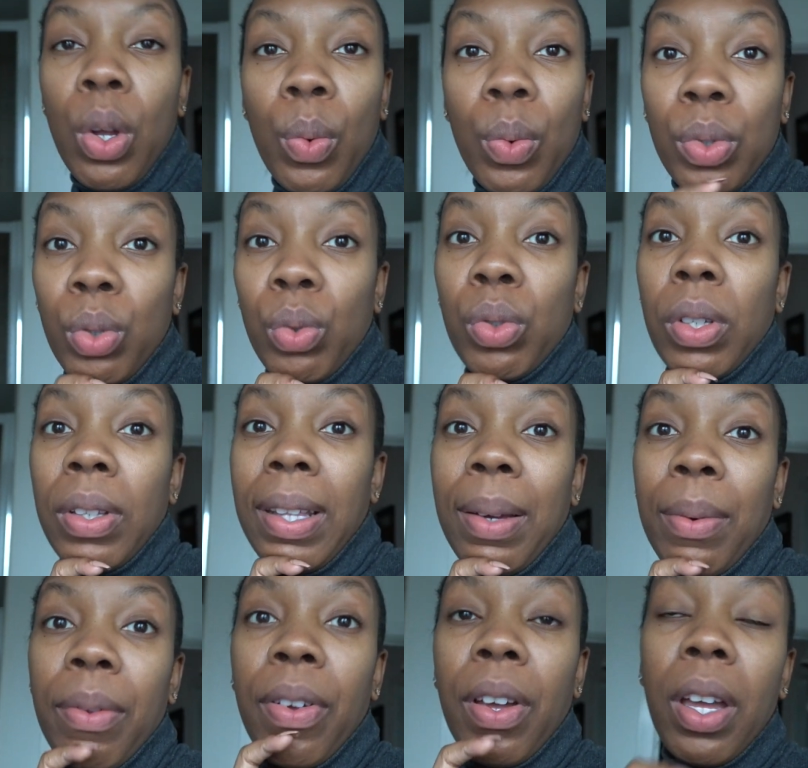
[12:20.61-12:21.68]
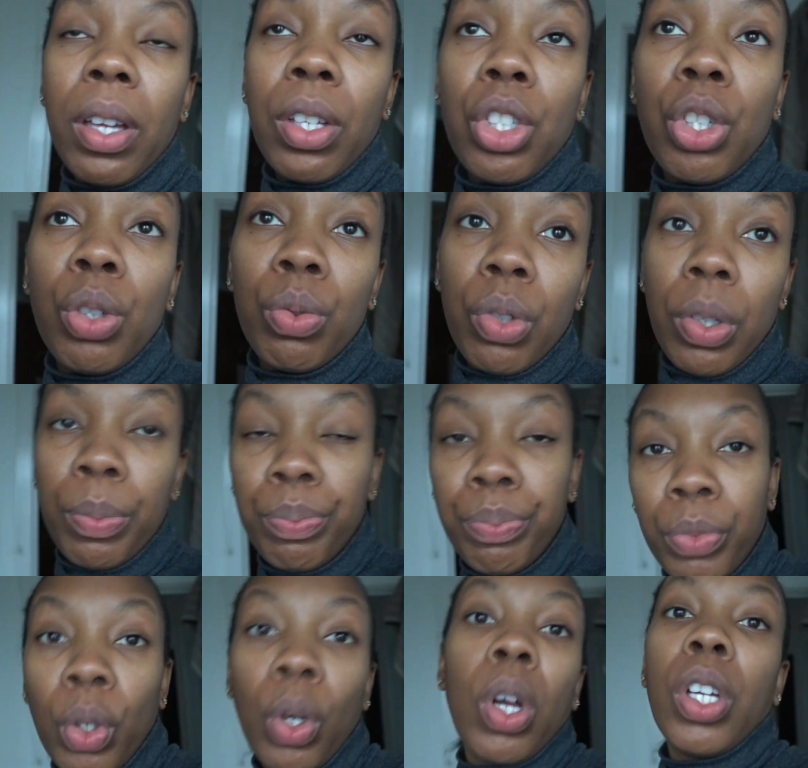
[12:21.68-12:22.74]
was also there with her children,
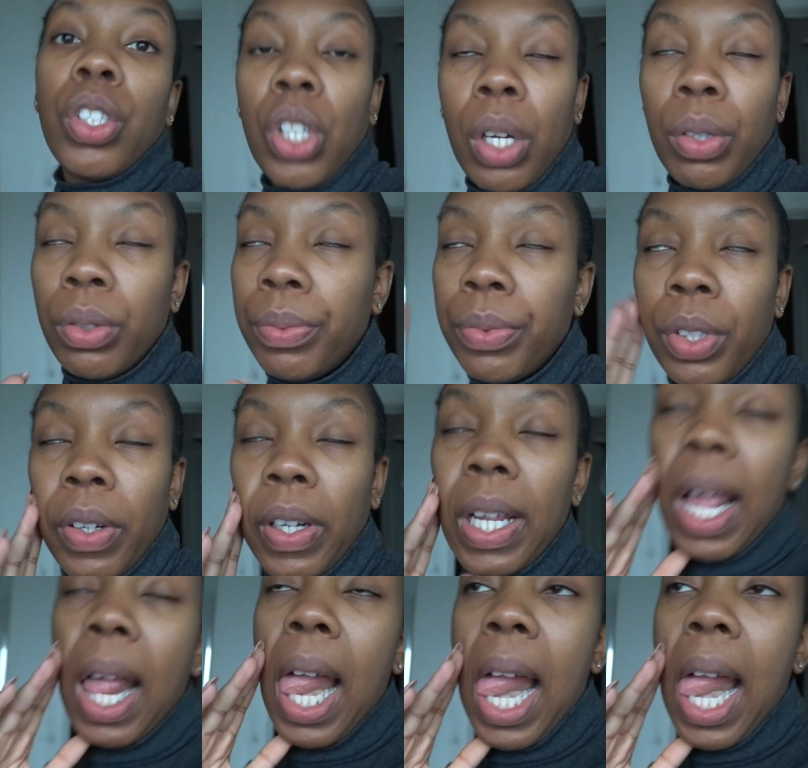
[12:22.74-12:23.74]
or her child, sorry.